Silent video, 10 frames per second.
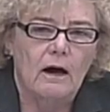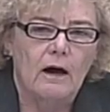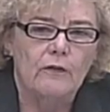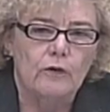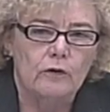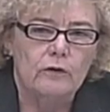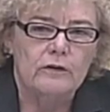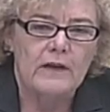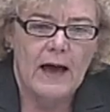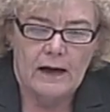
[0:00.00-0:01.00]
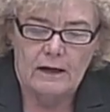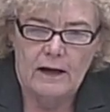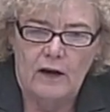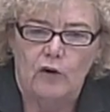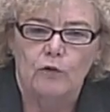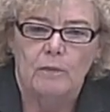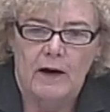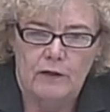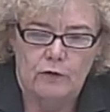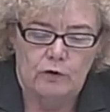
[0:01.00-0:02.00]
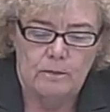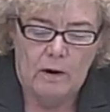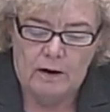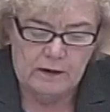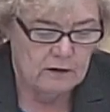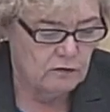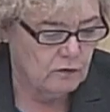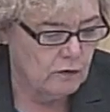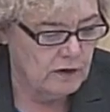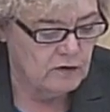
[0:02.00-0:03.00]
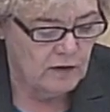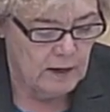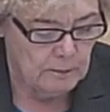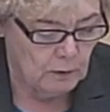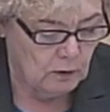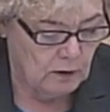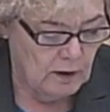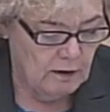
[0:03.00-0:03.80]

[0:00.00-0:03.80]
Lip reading: other data held by third parties, for example,